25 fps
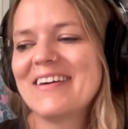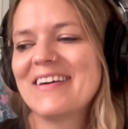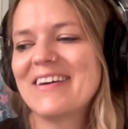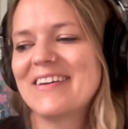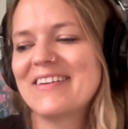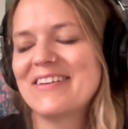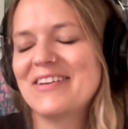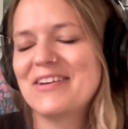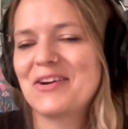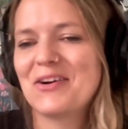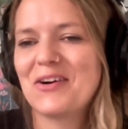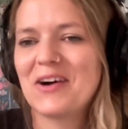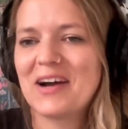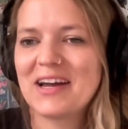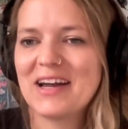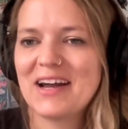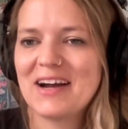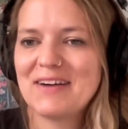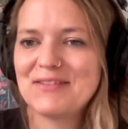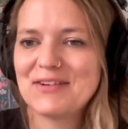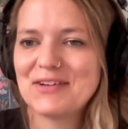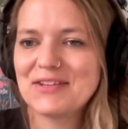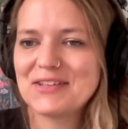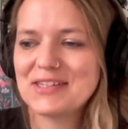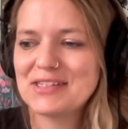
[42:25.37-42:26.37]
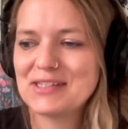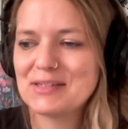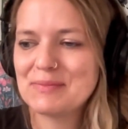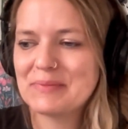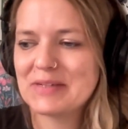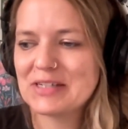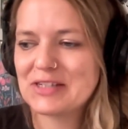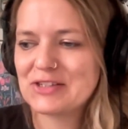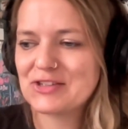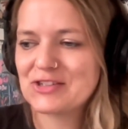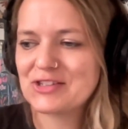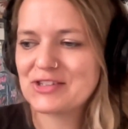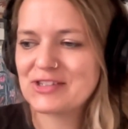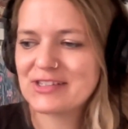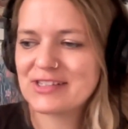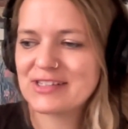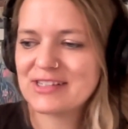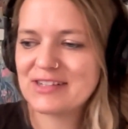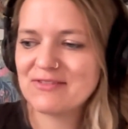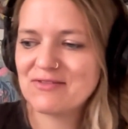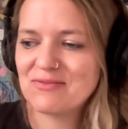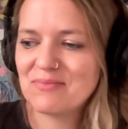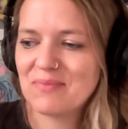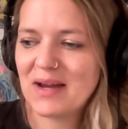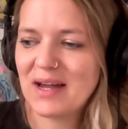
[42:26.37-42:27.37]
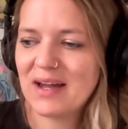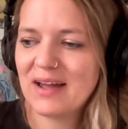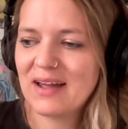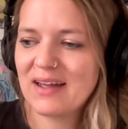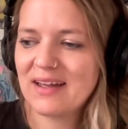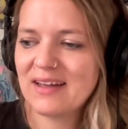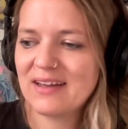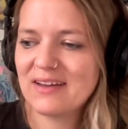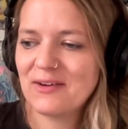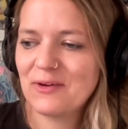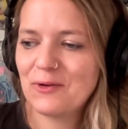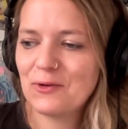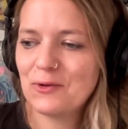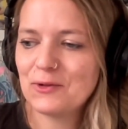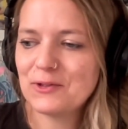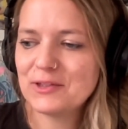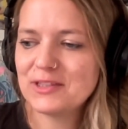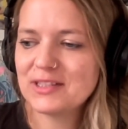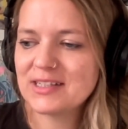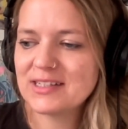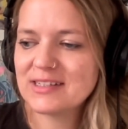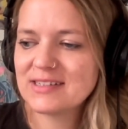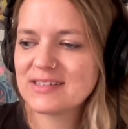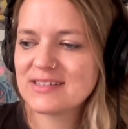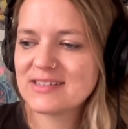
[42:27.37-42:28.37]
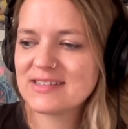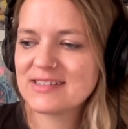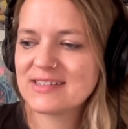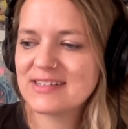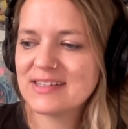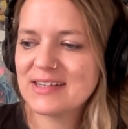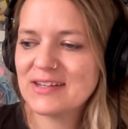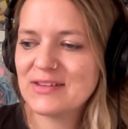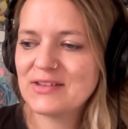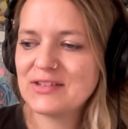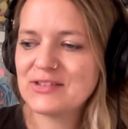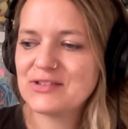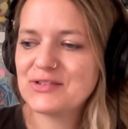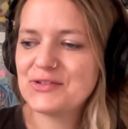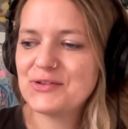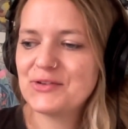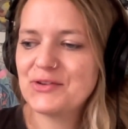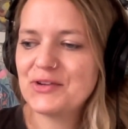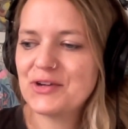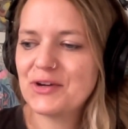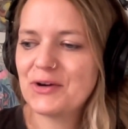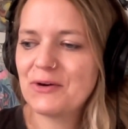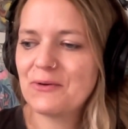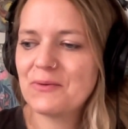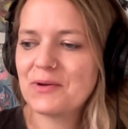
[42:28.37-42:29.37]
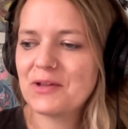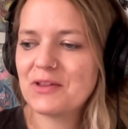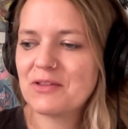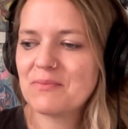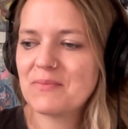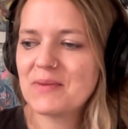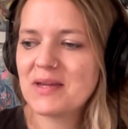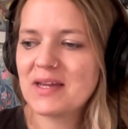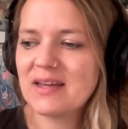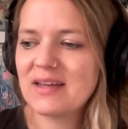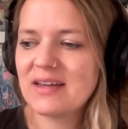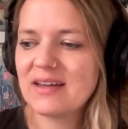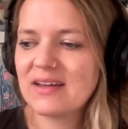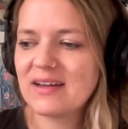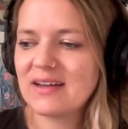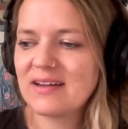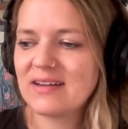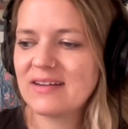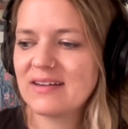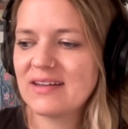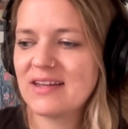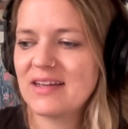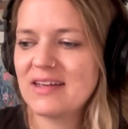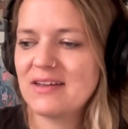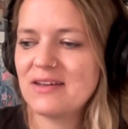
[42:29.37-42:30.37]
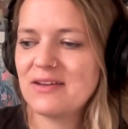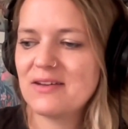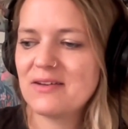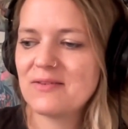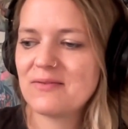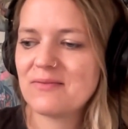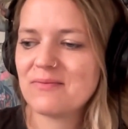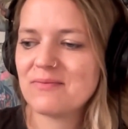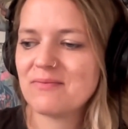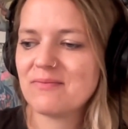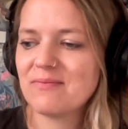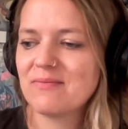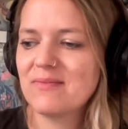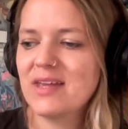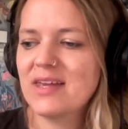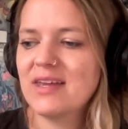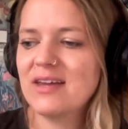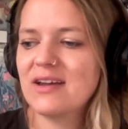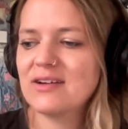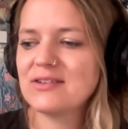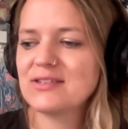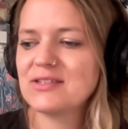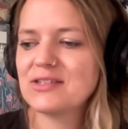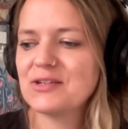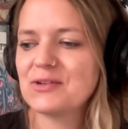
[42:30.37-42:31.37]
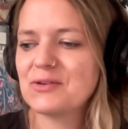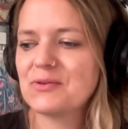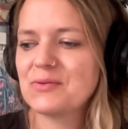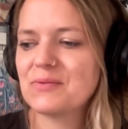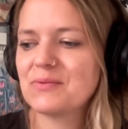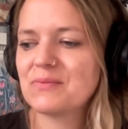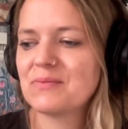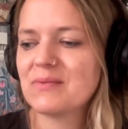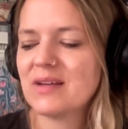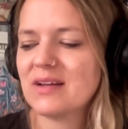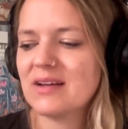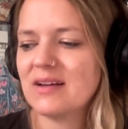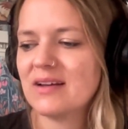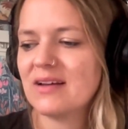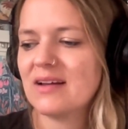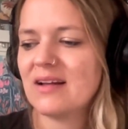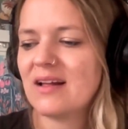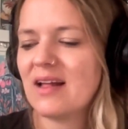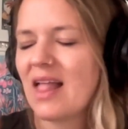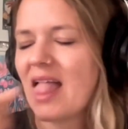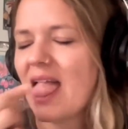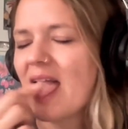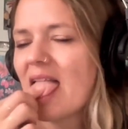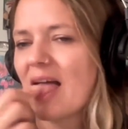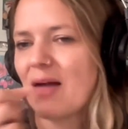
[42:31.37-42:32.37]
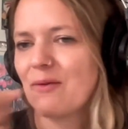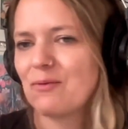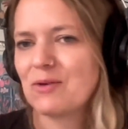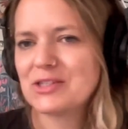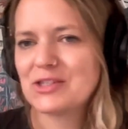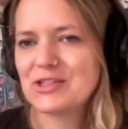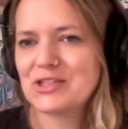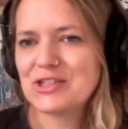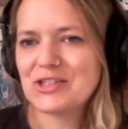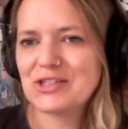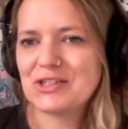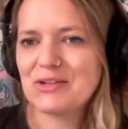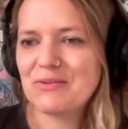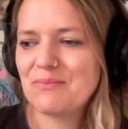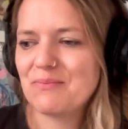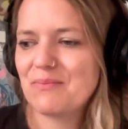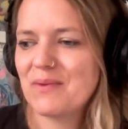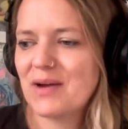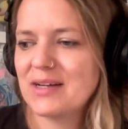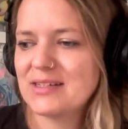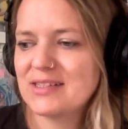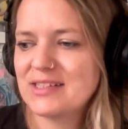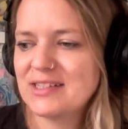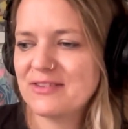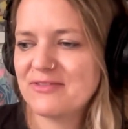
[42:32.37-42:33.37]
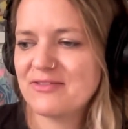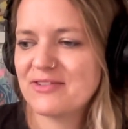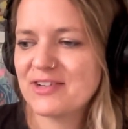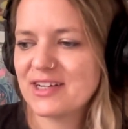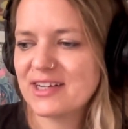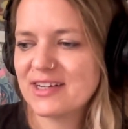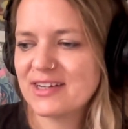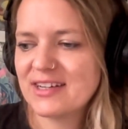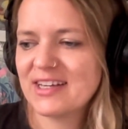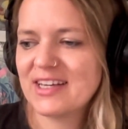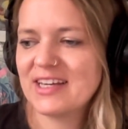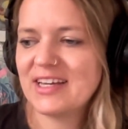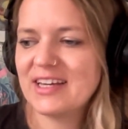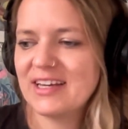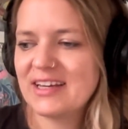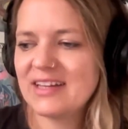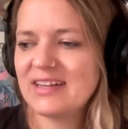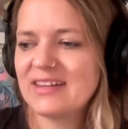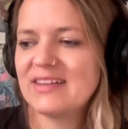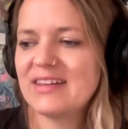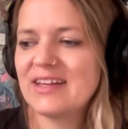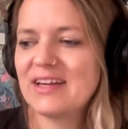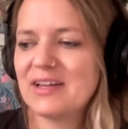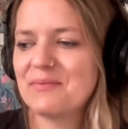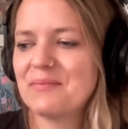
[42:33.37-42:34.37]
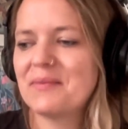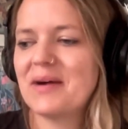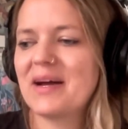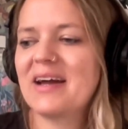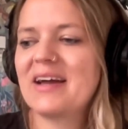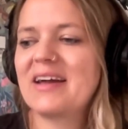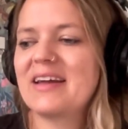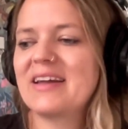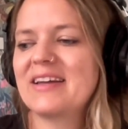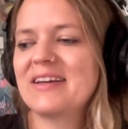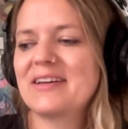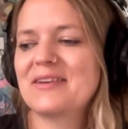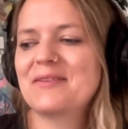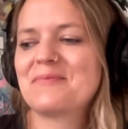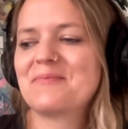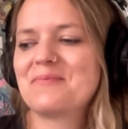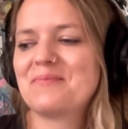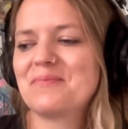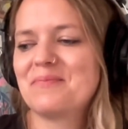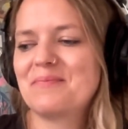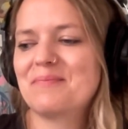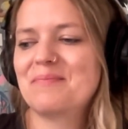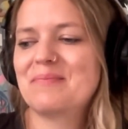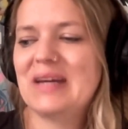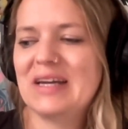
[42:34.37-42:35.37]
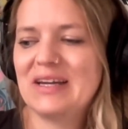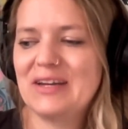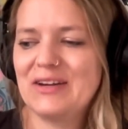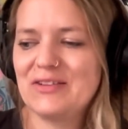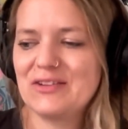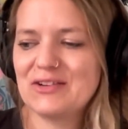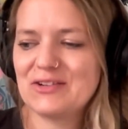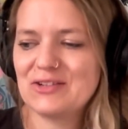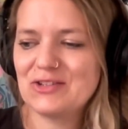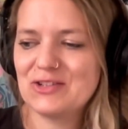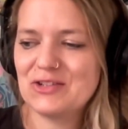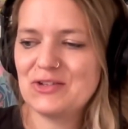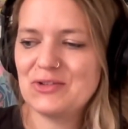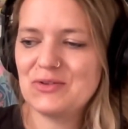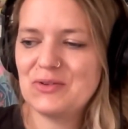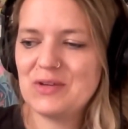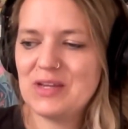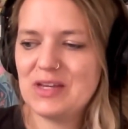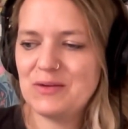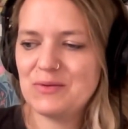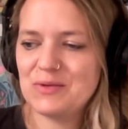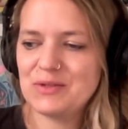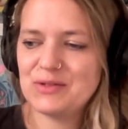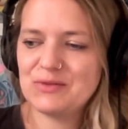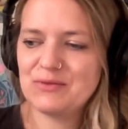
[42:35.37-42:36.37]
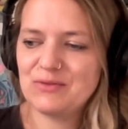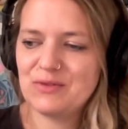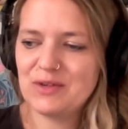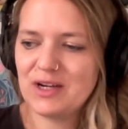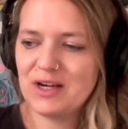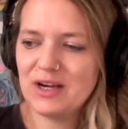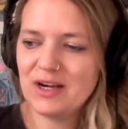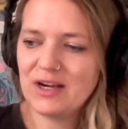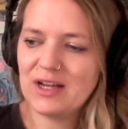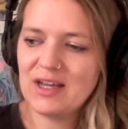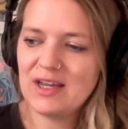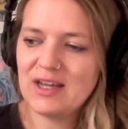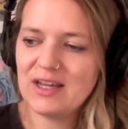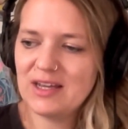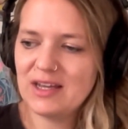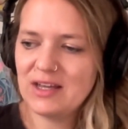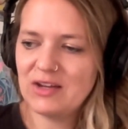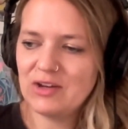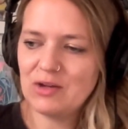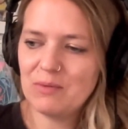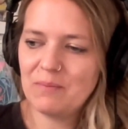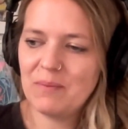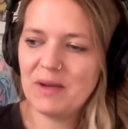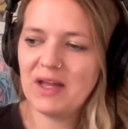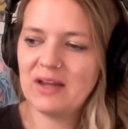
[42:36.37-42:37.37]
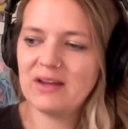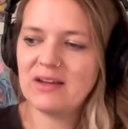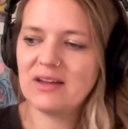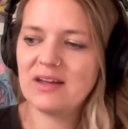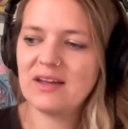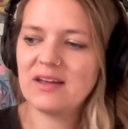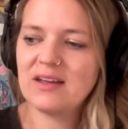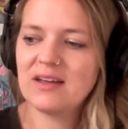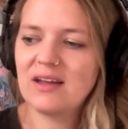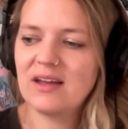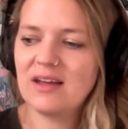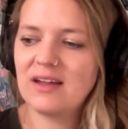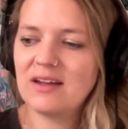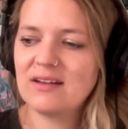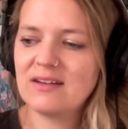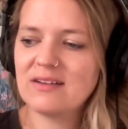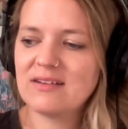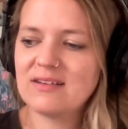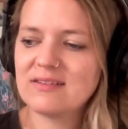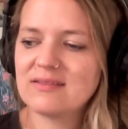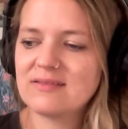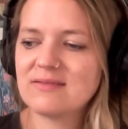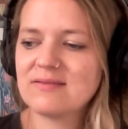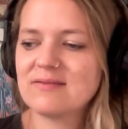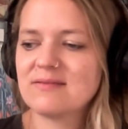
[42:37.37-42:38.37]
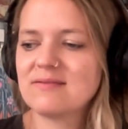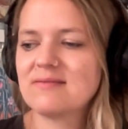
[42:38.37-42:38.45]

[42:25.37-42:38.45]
you know, I have all these pictures of my oldest in the studio with me, and he also was just a different kid than my other two. He was very independent and,